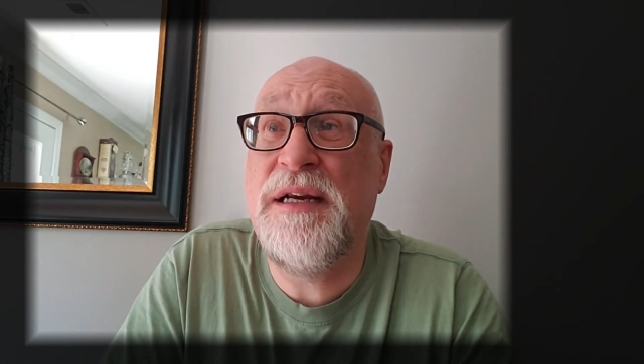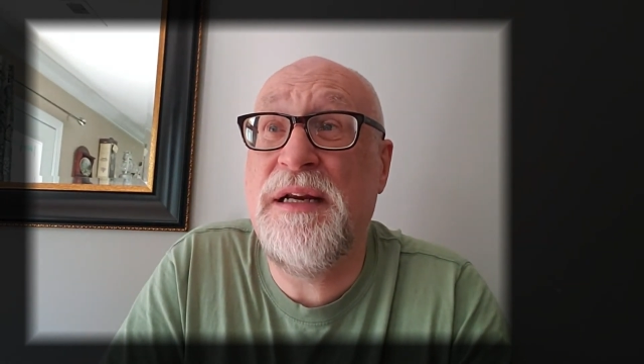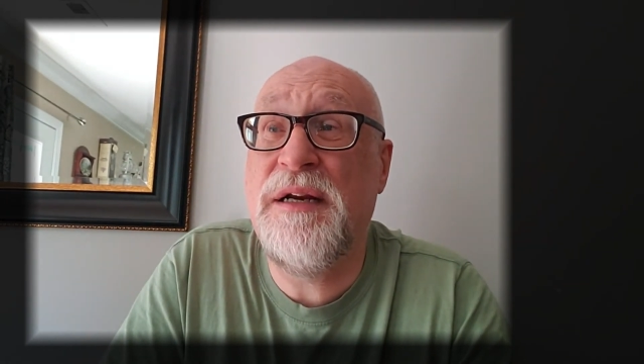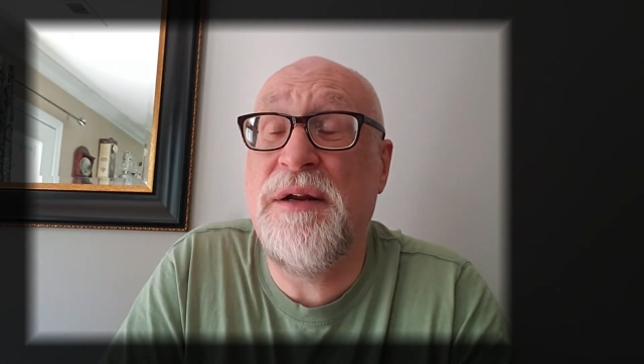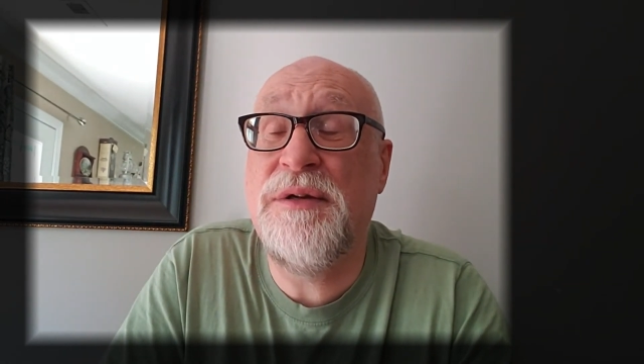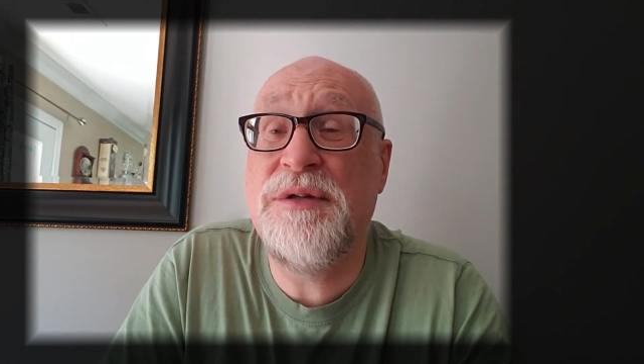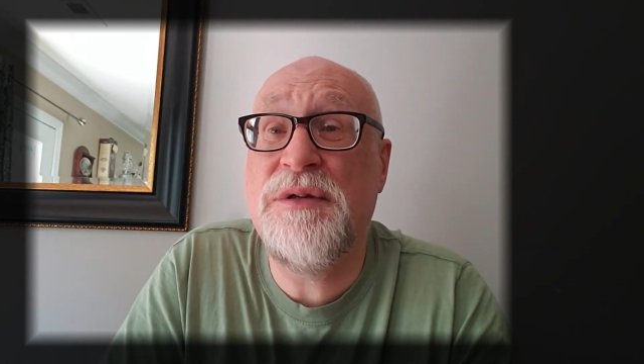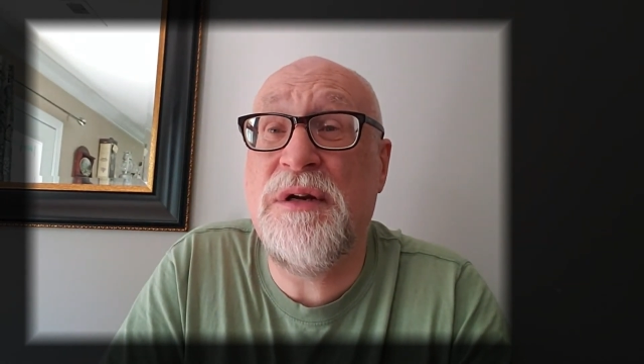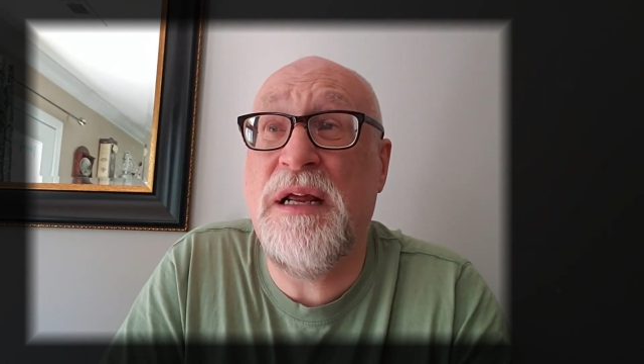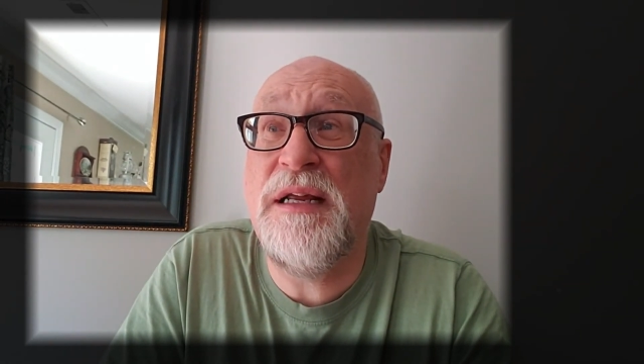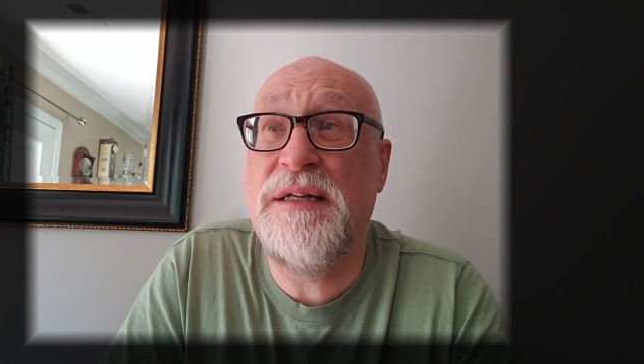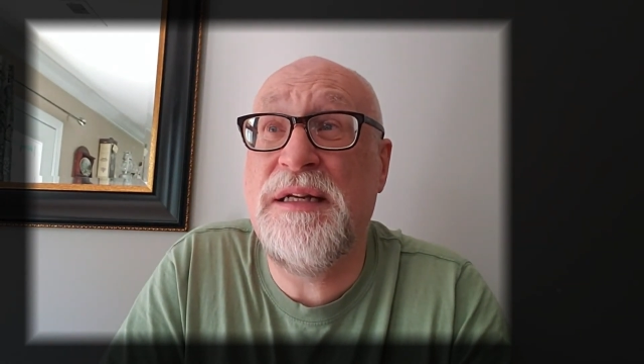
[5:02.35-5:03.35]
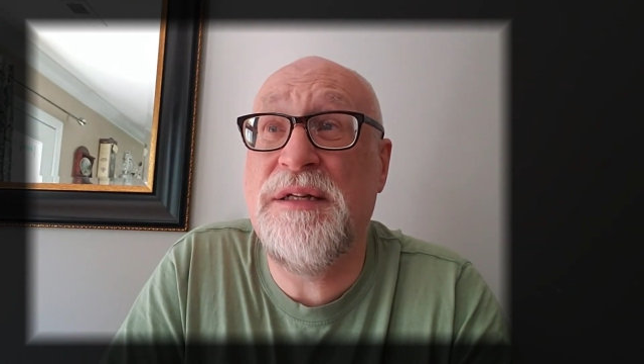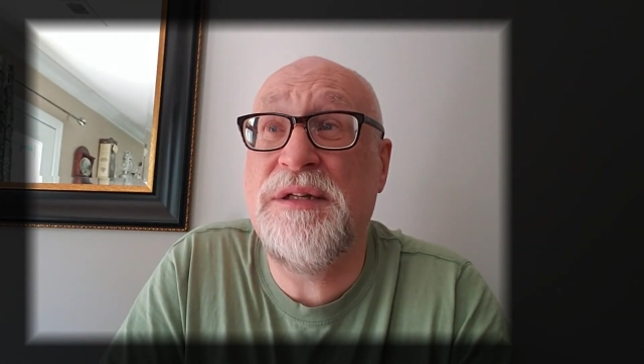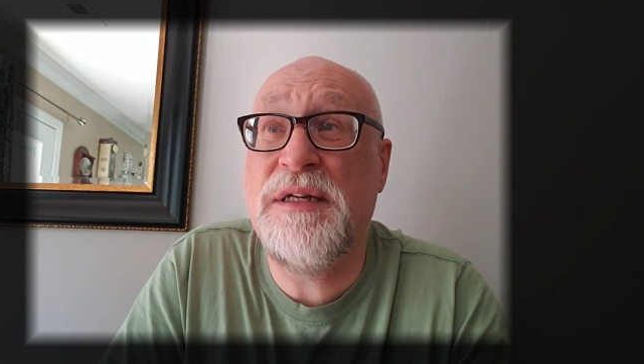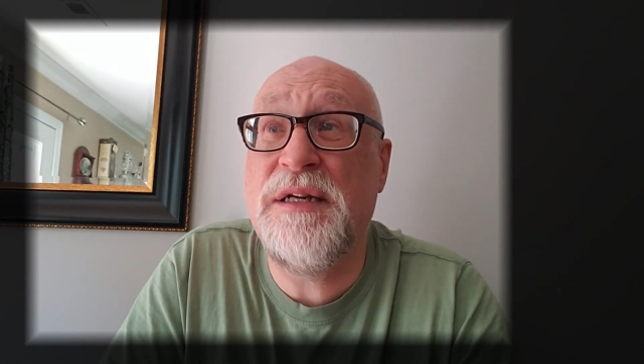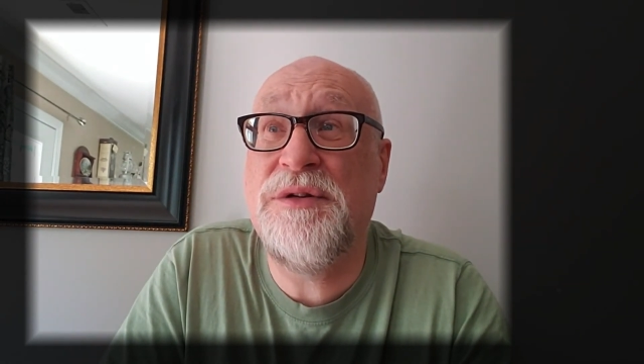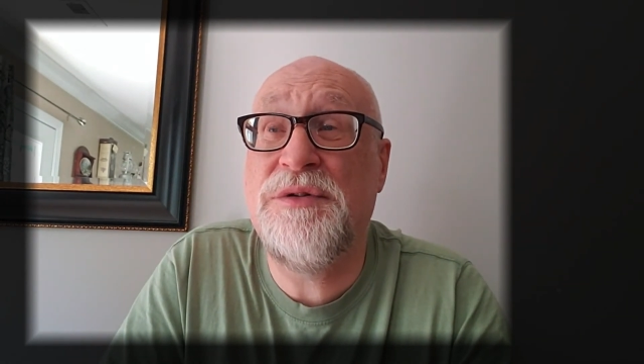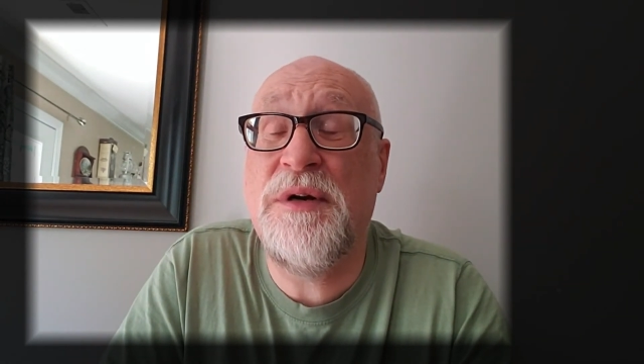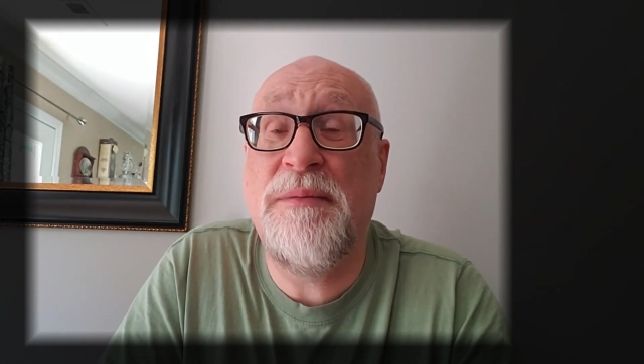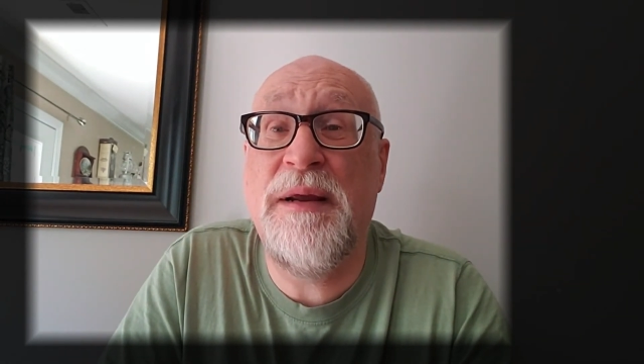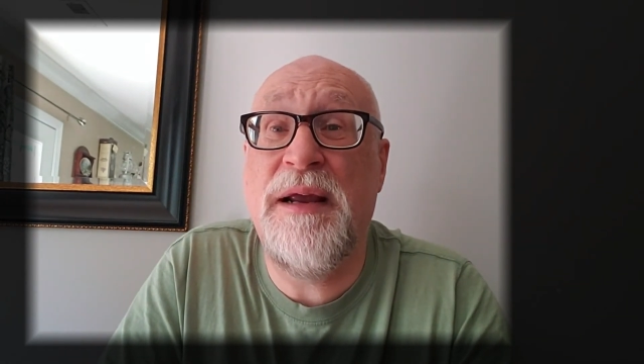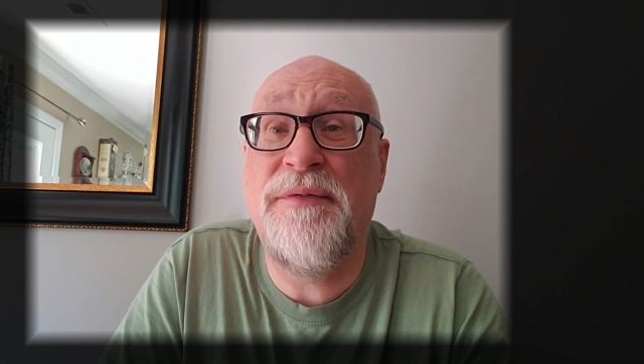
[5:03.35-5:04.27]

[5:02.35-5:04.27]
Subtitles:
you know, it's a good idea to trim it